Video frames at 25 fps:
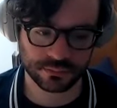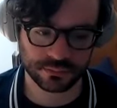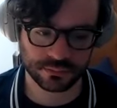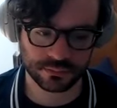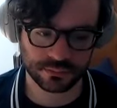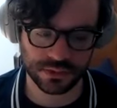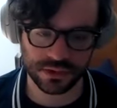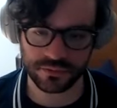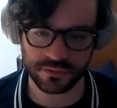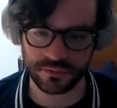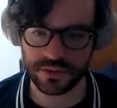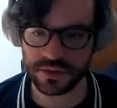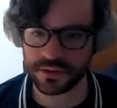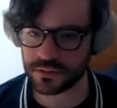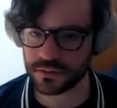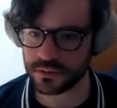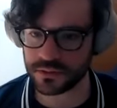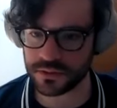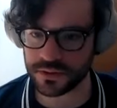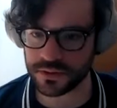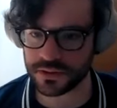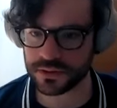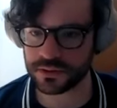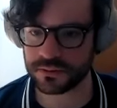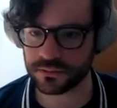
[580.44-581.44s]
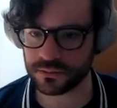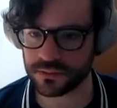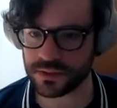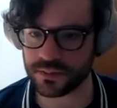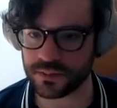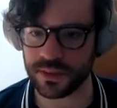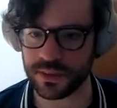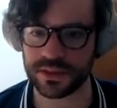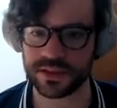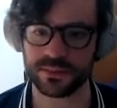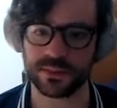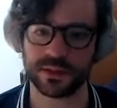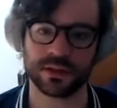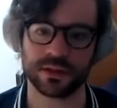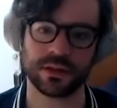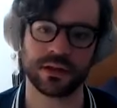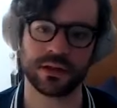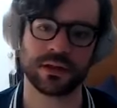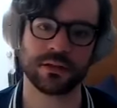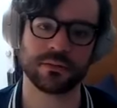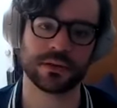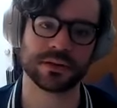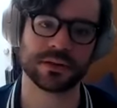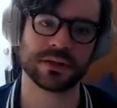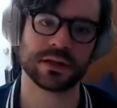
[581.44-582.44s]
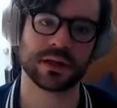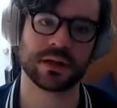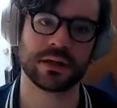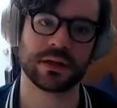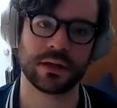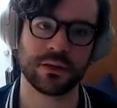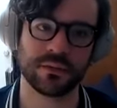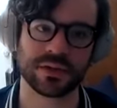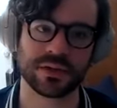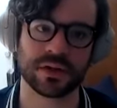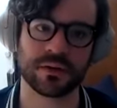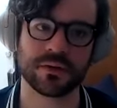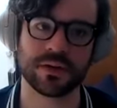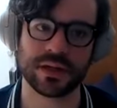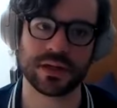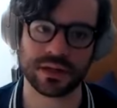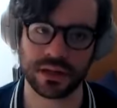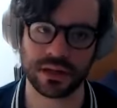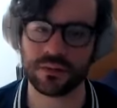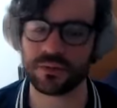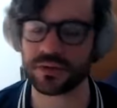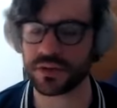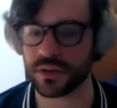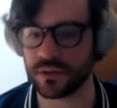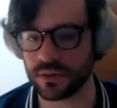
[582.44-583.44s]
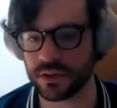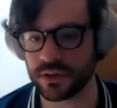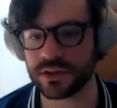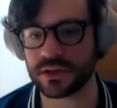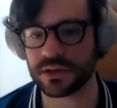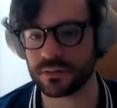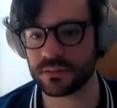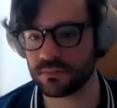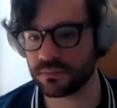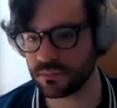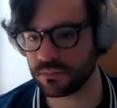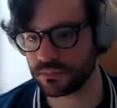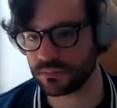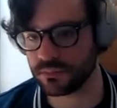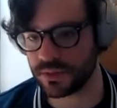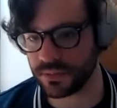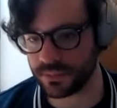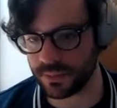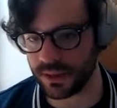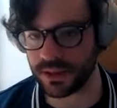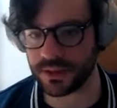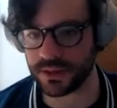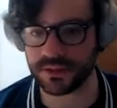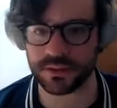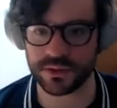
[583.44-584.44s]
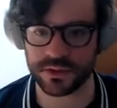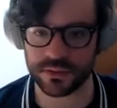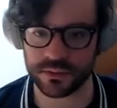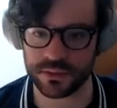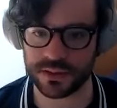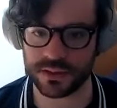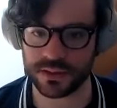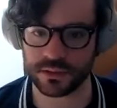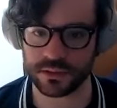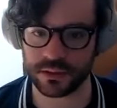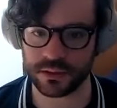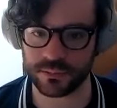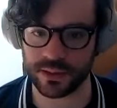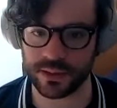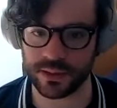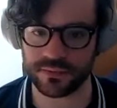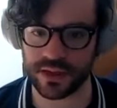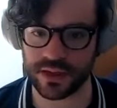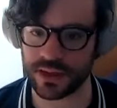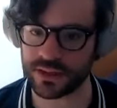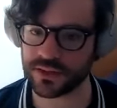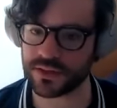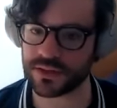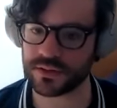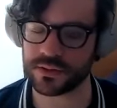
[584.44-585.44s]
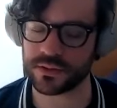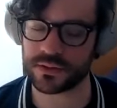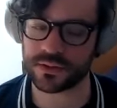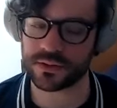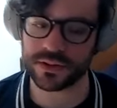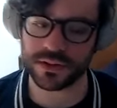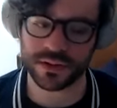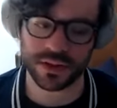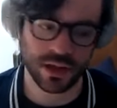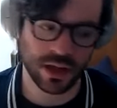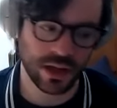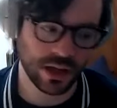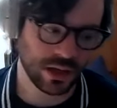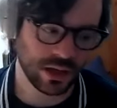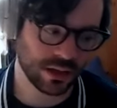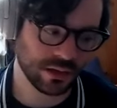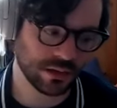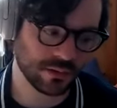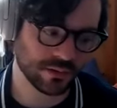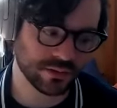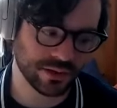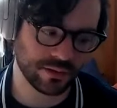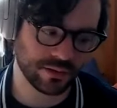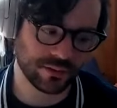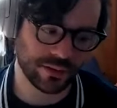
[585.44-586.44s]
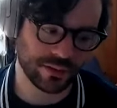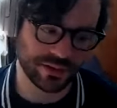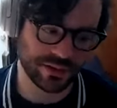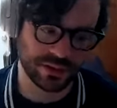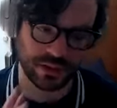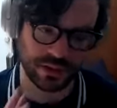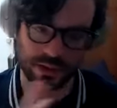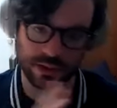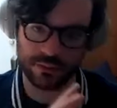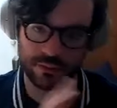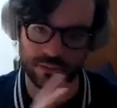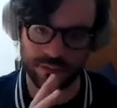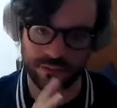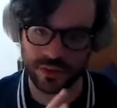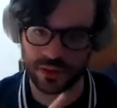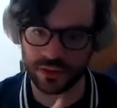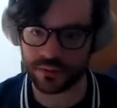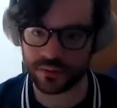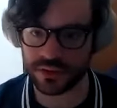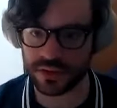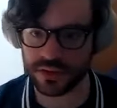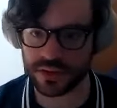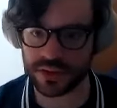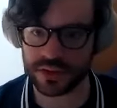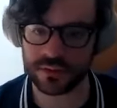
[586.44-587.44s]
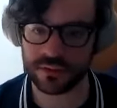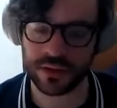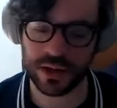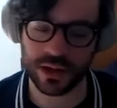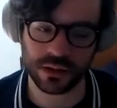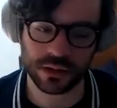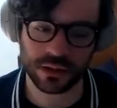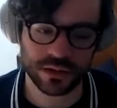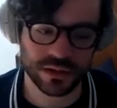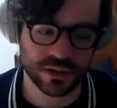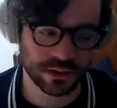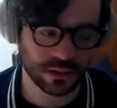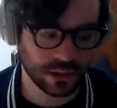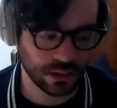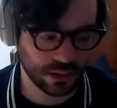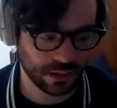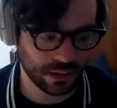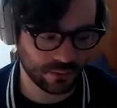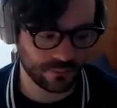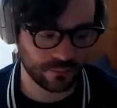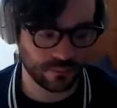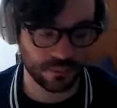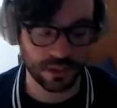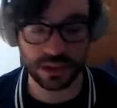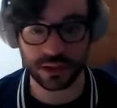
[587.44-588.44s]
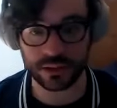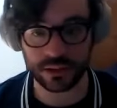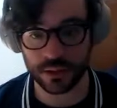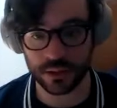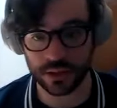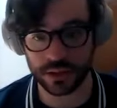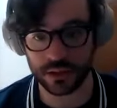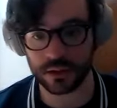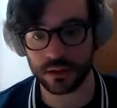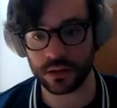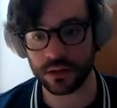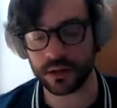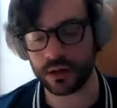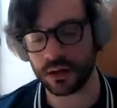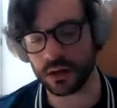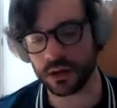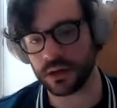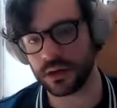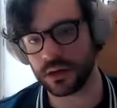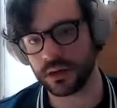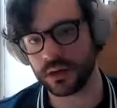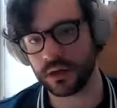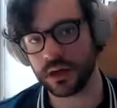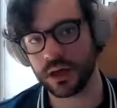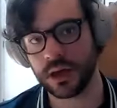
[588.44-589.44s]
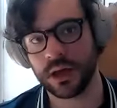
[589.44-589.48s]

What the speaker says: diffused responsibility where it's like it was always space. It was always a little bit of dinosaurs. There was always the reveal of the T-Rex, like really, really early on.